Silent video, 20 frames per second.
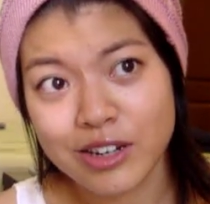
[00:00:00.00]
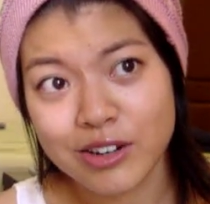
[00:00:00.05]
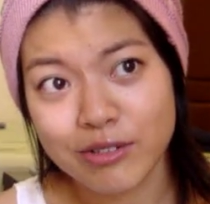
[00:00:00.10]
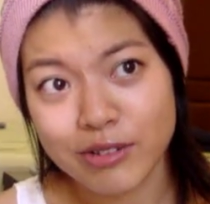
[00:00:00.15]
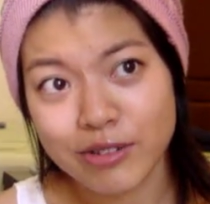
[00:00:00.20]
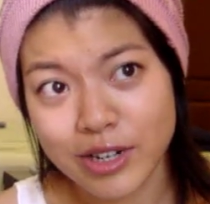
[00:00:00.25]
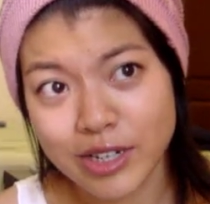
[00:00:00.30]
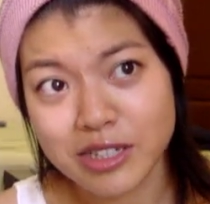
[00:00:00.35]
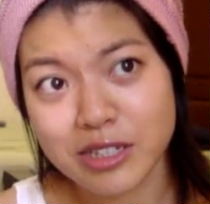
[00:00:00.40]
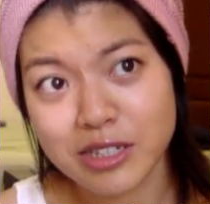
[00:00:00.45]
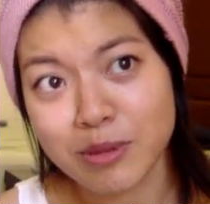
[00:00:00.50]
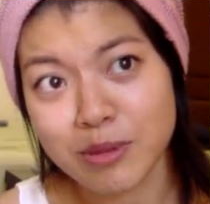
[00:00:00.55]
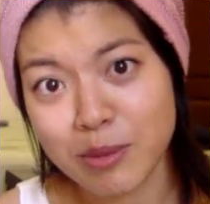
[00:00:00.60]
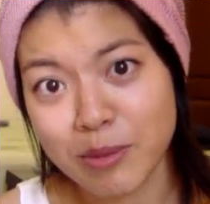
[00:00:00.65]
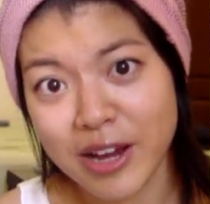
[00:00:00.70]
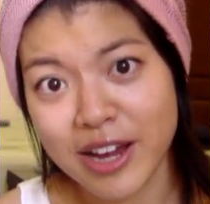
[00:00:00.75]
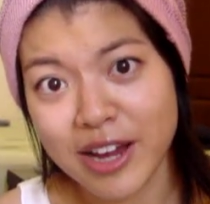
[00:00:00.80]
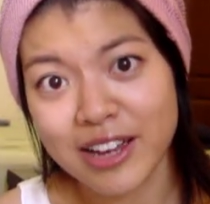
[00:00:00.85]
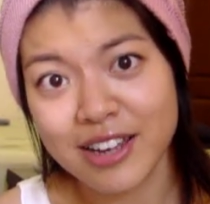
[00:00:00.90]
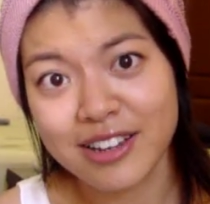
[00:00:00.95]
great to be
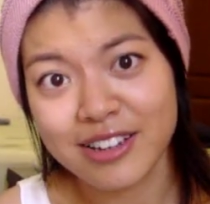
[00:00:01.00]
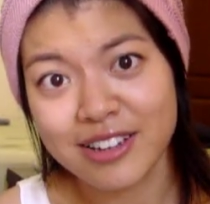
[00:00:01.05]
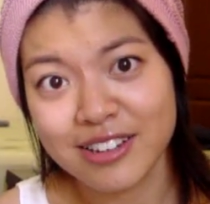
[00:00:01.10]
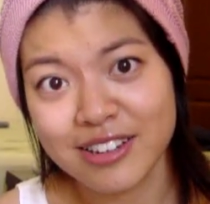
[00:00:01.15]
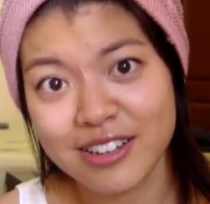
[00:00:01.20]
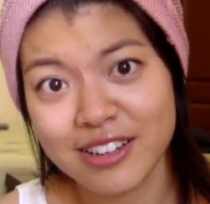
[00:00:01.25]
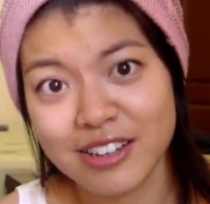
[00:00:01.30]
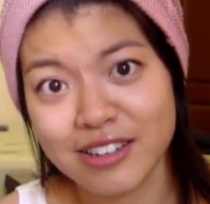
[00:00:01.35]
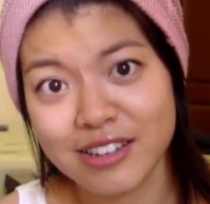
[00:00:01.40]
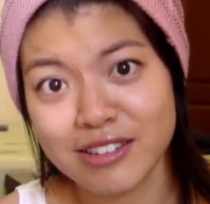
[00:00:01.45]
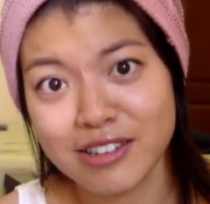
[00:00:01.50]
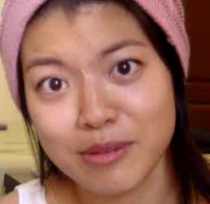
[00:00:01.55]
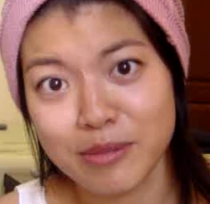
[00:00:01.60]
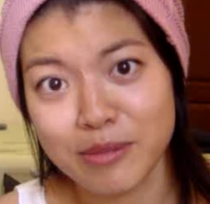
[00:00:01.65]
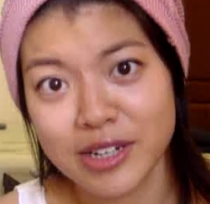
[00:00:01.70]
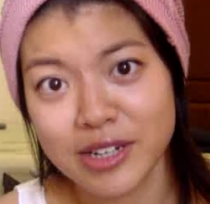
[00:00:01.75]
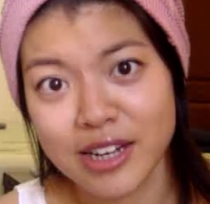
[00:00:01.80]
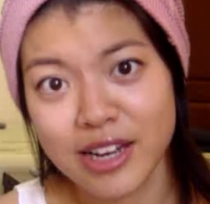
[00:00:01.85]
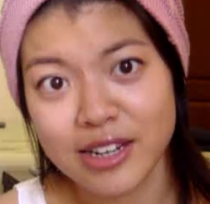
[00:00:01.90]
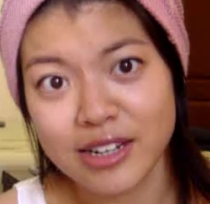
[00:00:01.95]
back and see
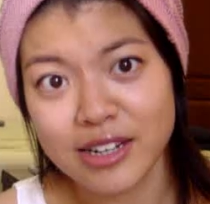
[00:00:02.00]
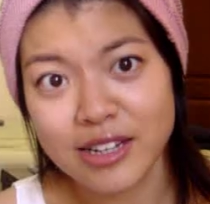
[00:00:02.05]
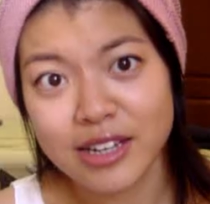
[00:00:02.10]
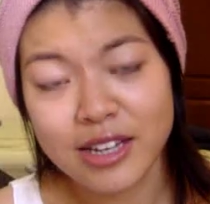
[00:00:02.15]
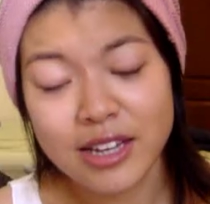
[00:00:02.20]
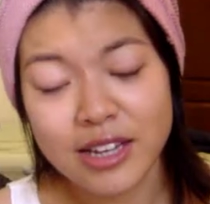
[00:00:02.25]
my dad.